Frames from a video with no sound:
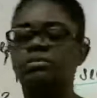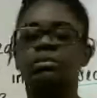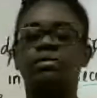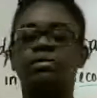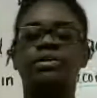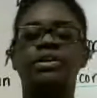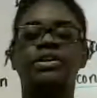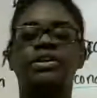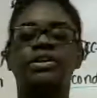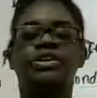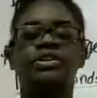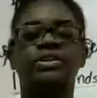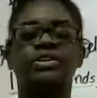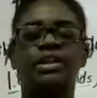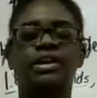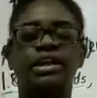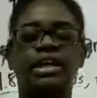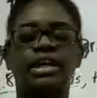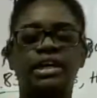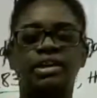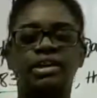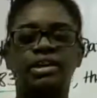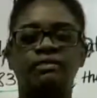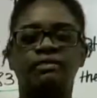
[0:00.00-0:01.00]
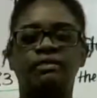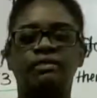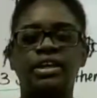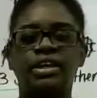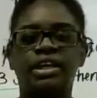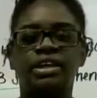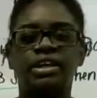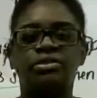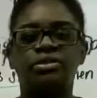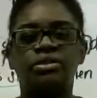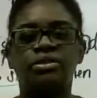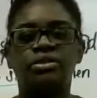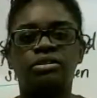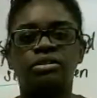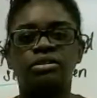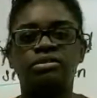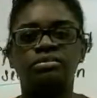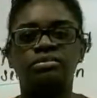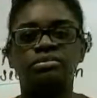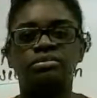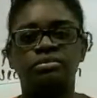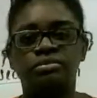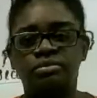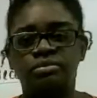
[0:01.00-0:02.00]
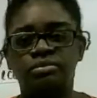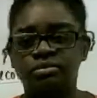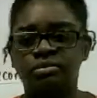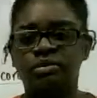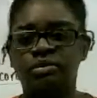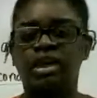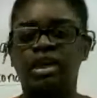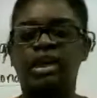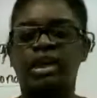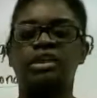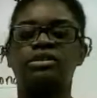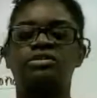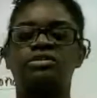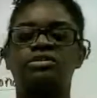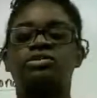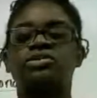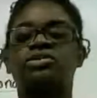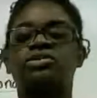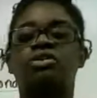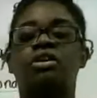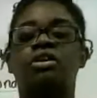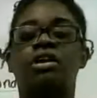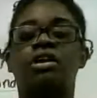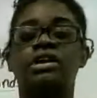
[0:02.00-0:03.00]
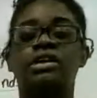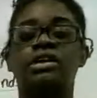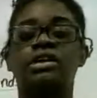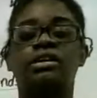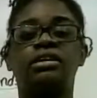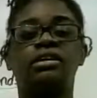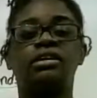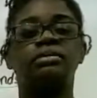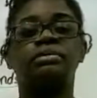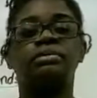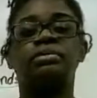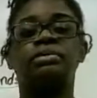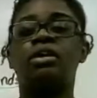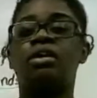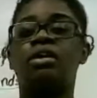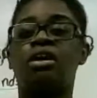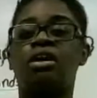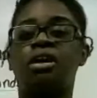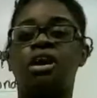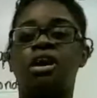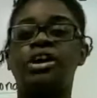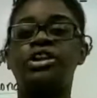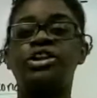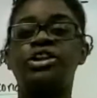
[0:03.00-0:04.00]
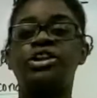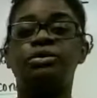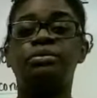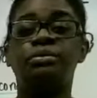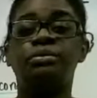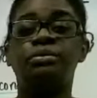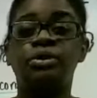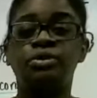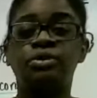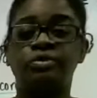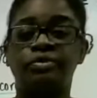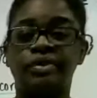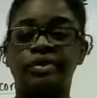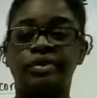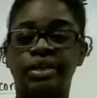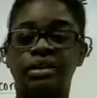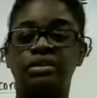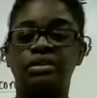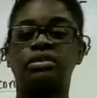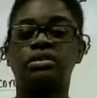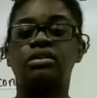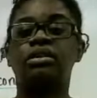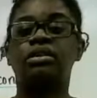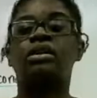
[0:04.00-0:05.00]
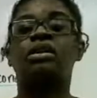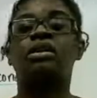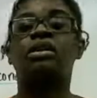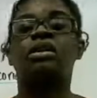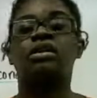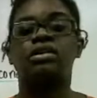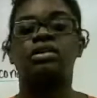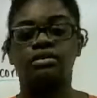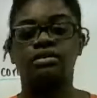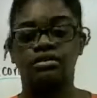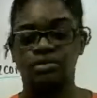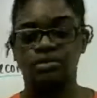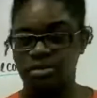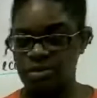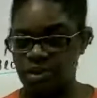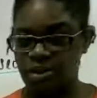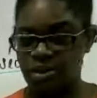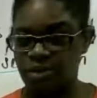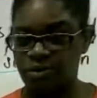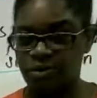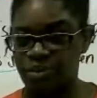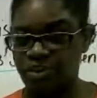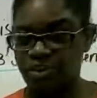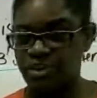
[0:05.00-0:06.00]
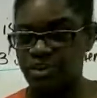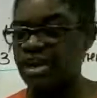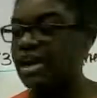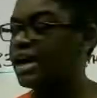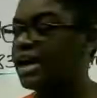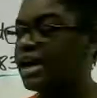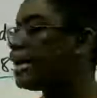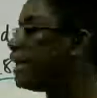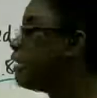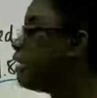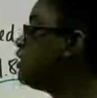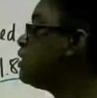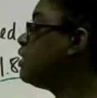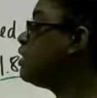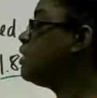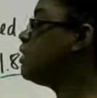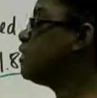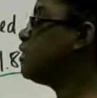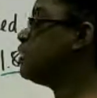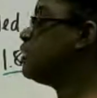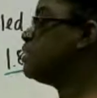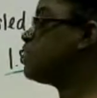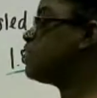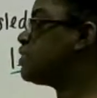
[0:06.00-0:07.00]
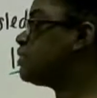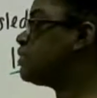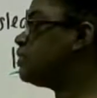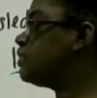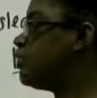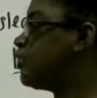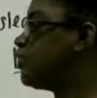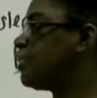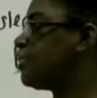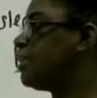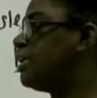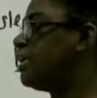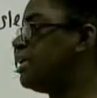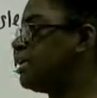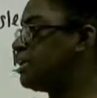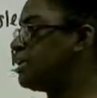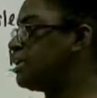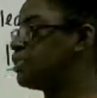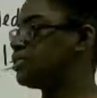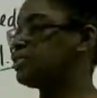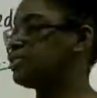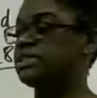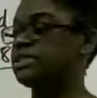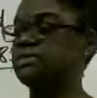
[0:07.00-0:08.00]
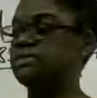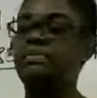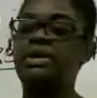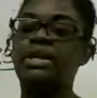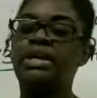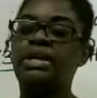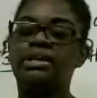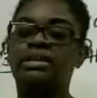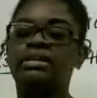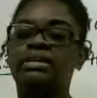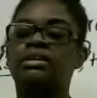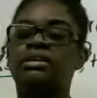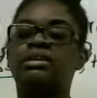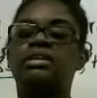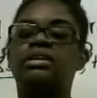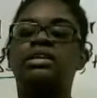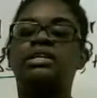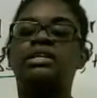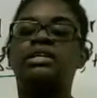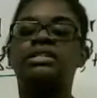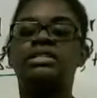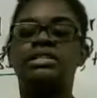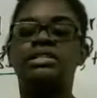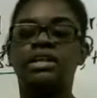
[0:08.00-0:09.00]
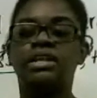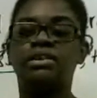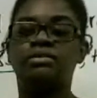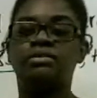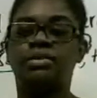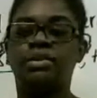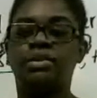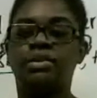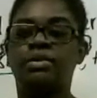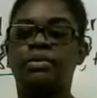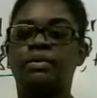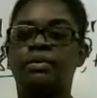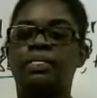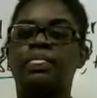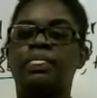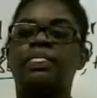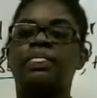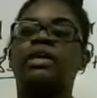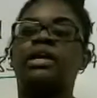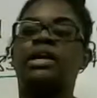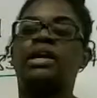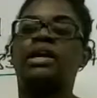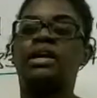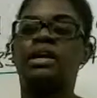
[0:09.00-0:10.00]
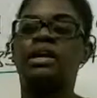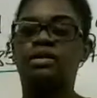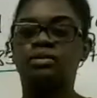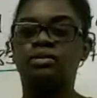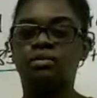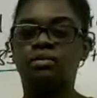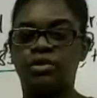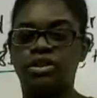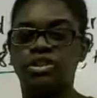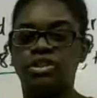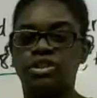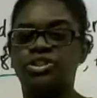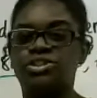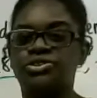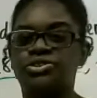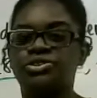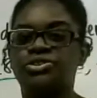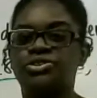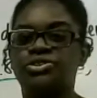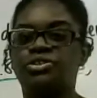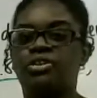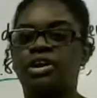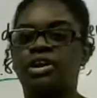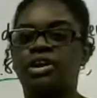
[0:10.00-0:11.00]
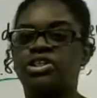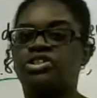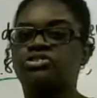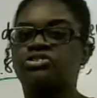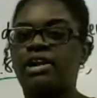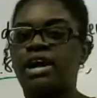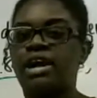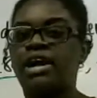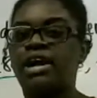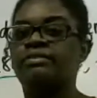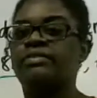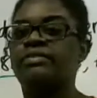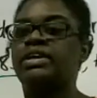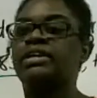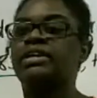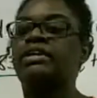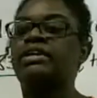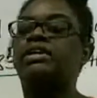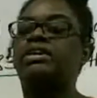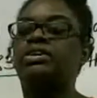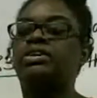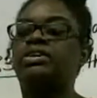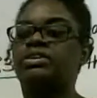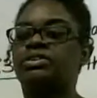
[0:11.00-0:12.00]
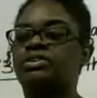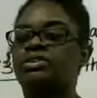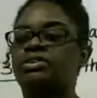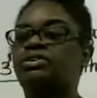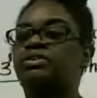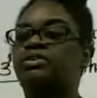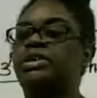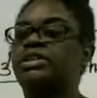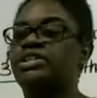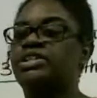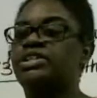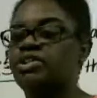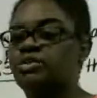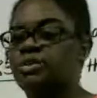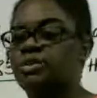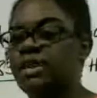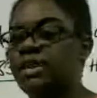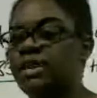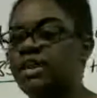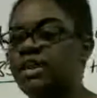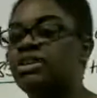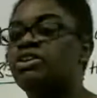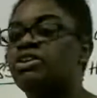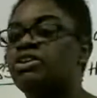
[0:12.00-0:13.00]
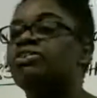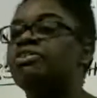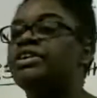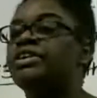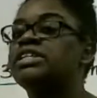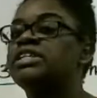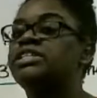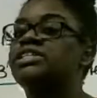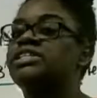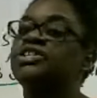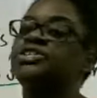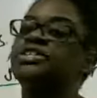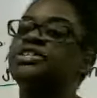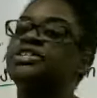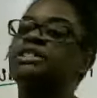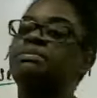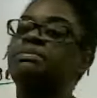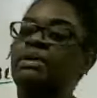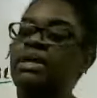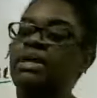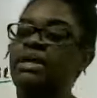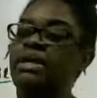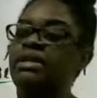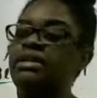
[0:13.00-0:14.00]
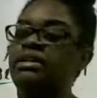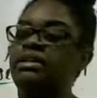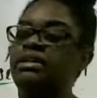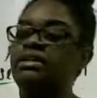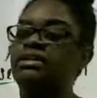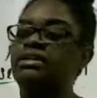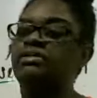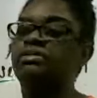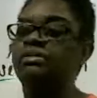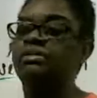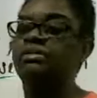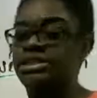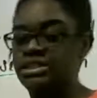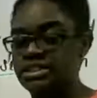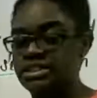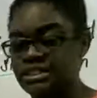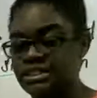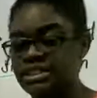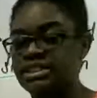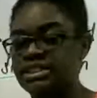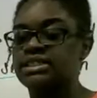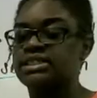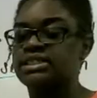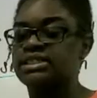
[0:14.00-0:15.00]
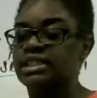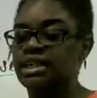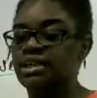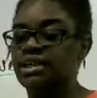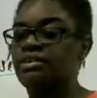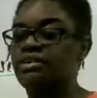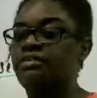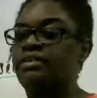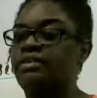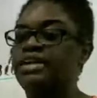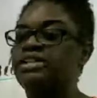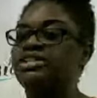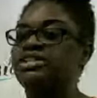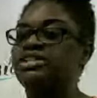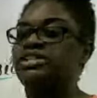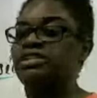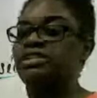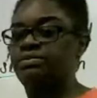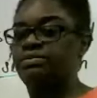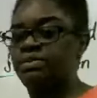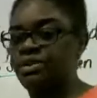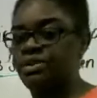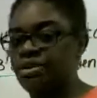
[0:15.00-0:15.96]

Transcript: Well, when you're in the vehicle and you start it up, are you moving? No, you're not. So your initial speed is zero. And then once you start driving, you're going to increase your speed, which is acceleration.